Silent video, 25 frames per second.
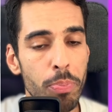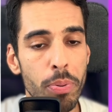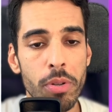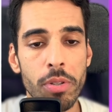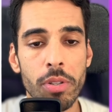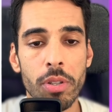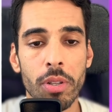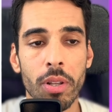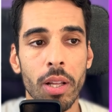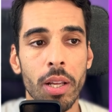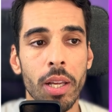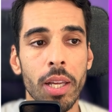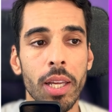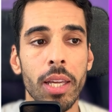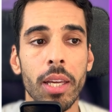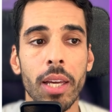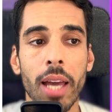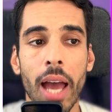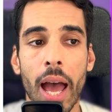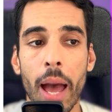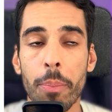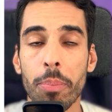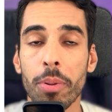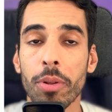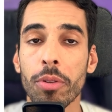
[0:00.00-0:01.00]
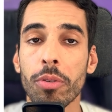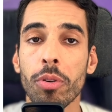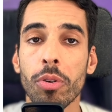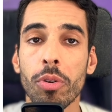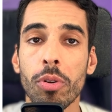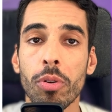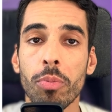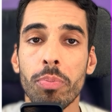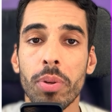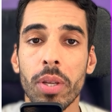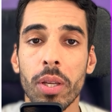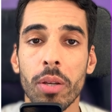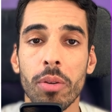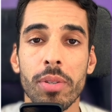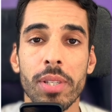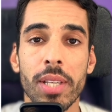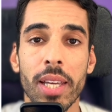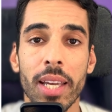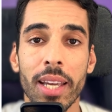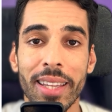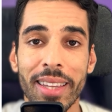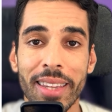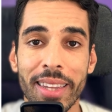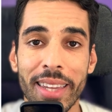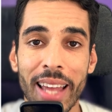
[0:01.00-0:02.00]
personally happen to be
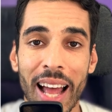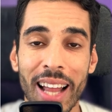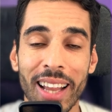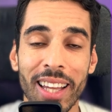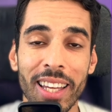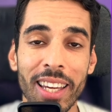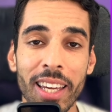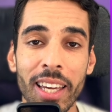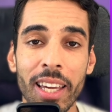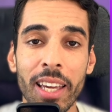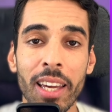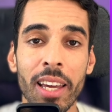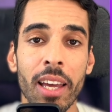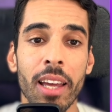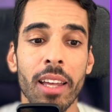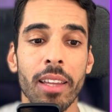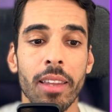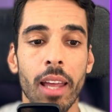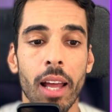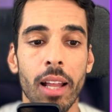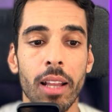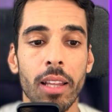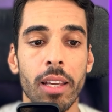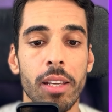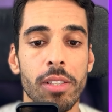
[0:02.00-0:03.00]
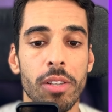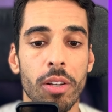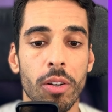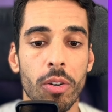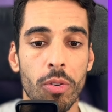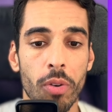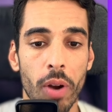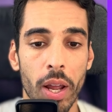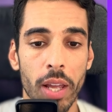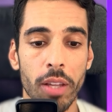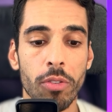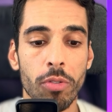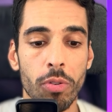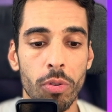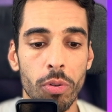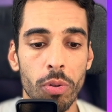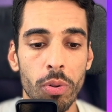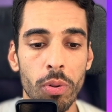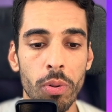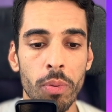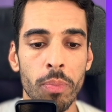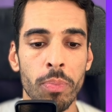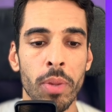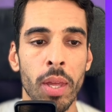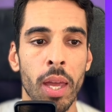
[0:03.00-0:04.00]
using Tally. Tally is a great
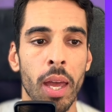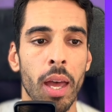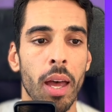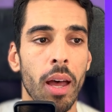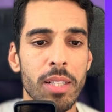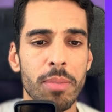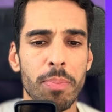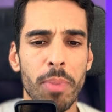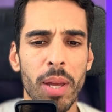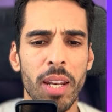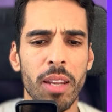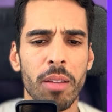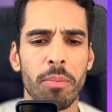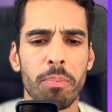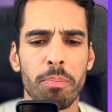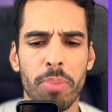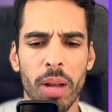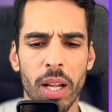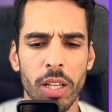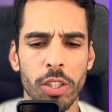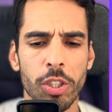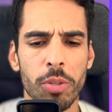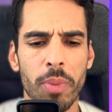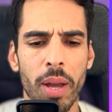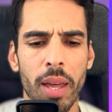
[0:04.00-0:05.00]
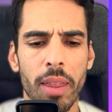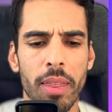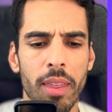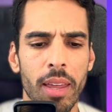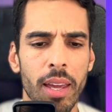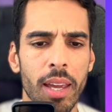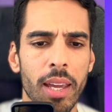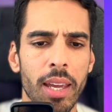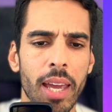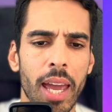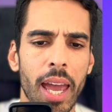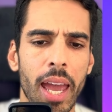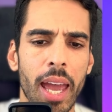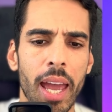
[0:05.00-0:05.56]
tool. It's made in Belgium, I think,